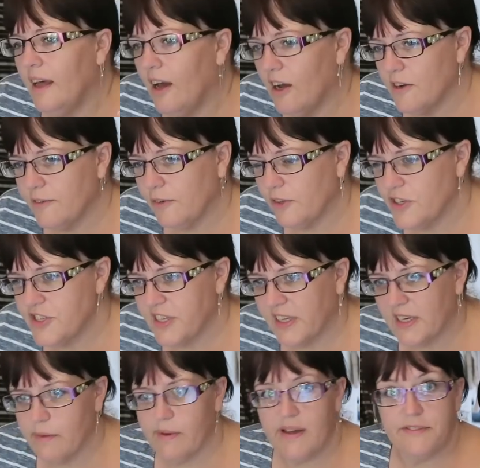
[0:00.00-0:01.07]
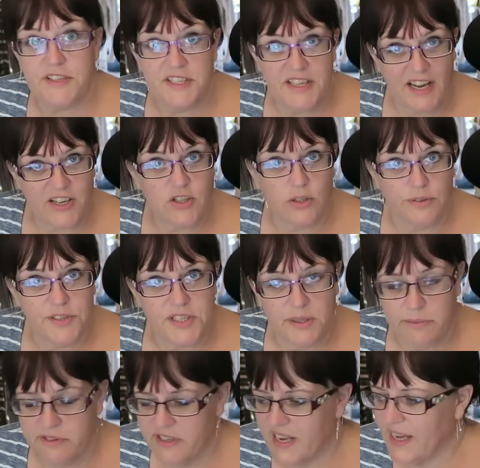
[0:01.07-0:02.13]
half on edge thinking I might have to dash off
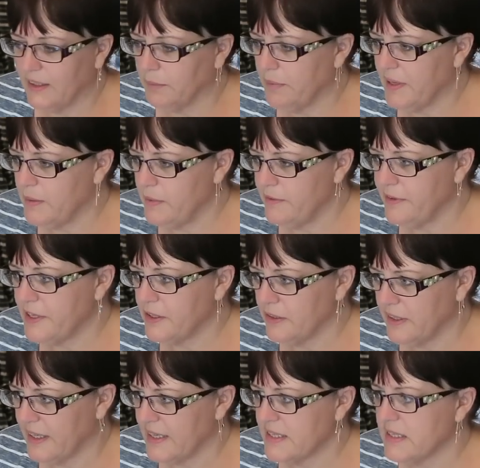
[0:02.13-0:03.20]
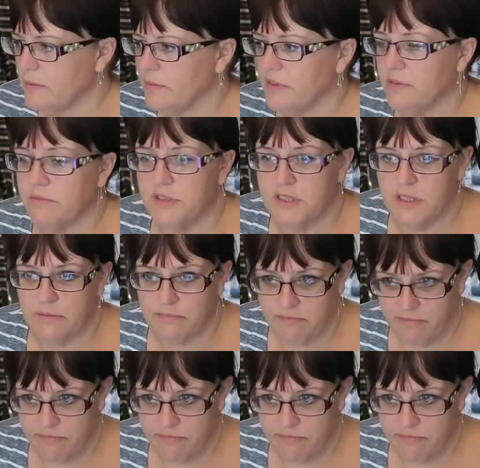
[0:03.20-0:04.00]
somewhere and help him if he couldn't get someone to